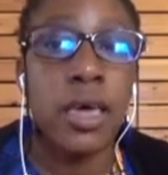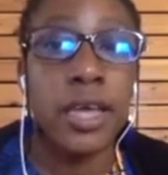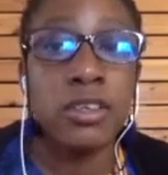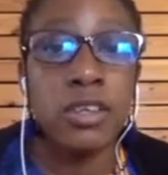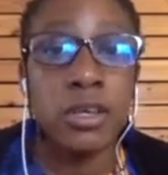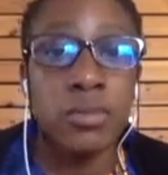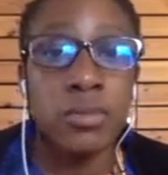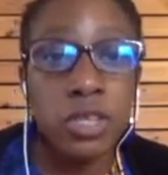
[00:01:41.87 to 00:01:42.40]
the
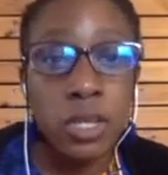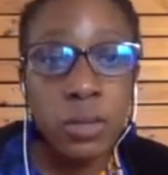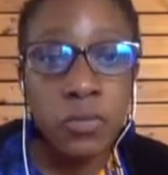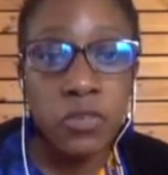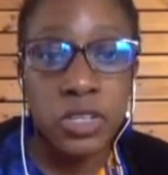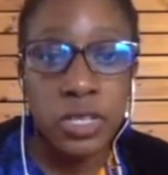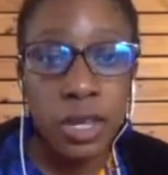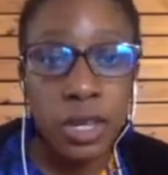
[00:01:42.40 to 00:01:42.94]
IDM
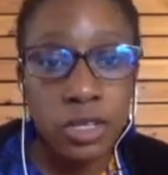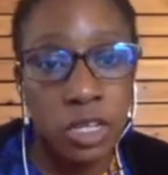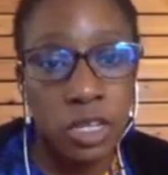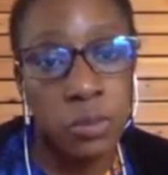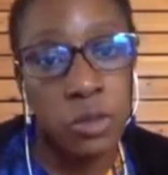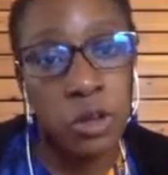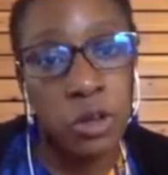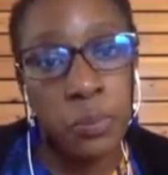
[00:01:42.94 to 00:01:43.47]
team for
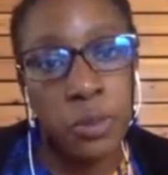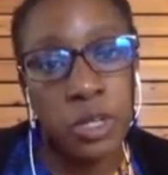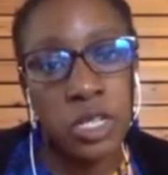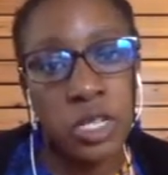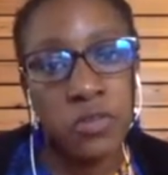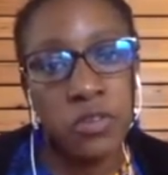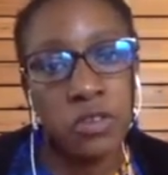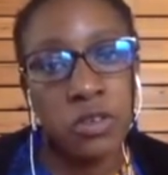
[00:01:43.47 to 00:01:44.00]
selecting
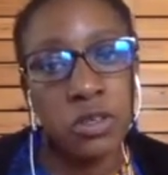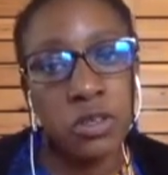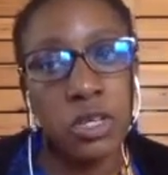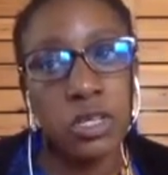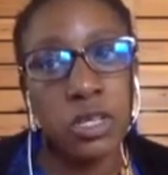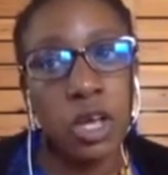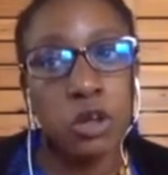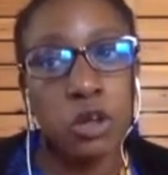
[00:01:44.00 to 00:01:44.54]
Immunopaedia for
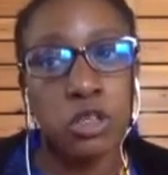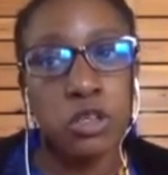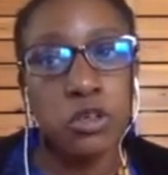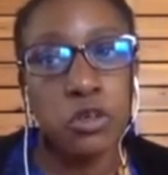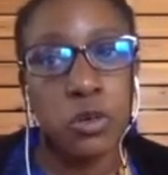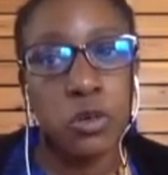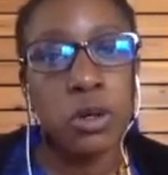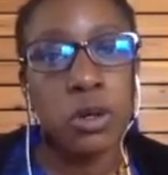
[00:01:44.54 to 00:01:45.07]
today's culture
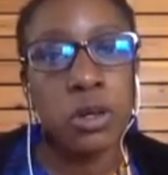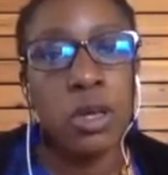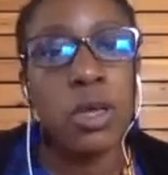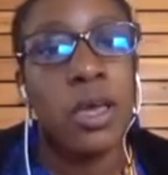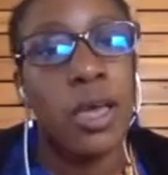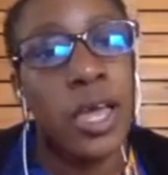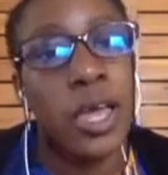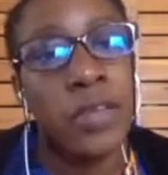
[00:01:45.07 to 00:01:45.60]
talk,
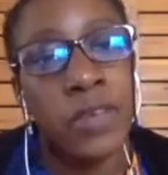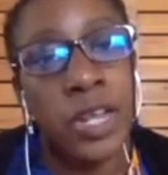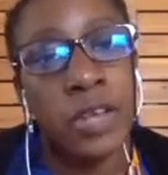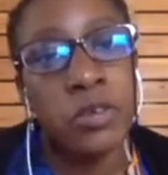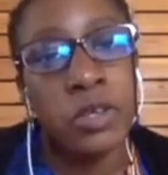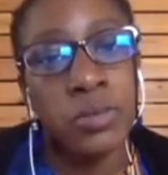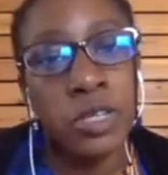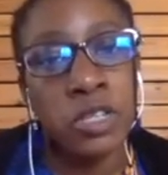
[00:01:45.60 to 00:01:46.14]
and
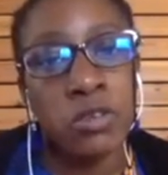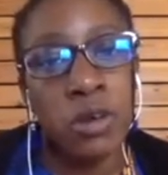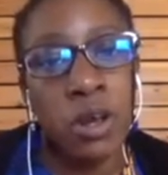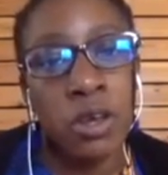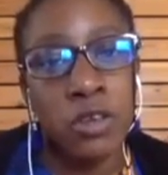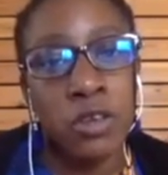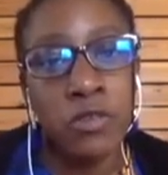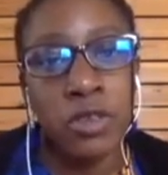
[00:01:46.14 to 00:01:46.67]
Valerie
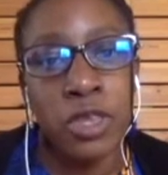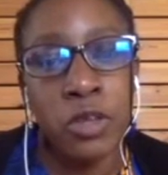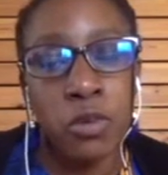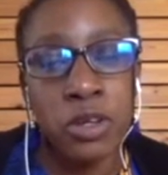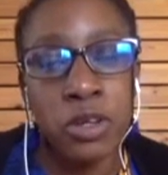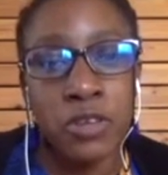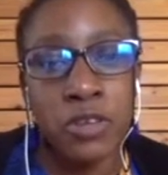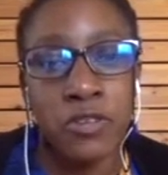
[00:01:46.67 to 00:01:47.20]
Mizrahi for that
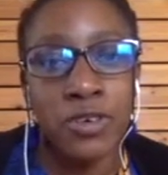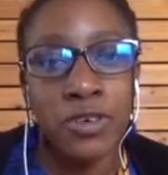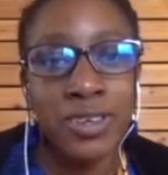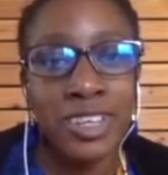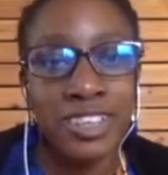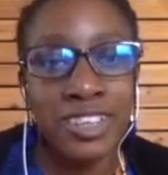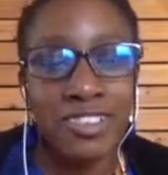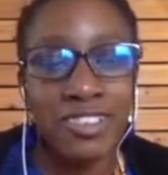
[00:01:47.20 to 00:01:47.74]
wonderful
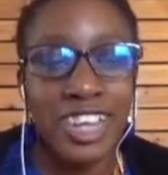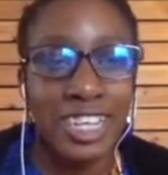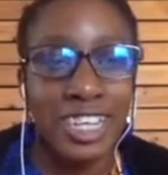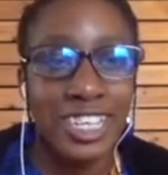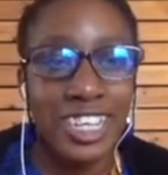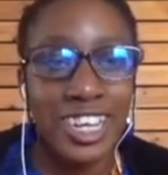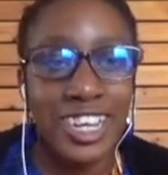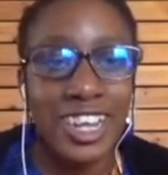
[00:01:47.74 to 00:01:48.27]

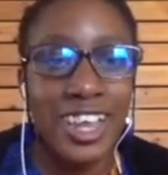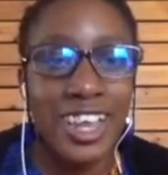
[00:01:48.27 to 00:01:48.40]
introduction.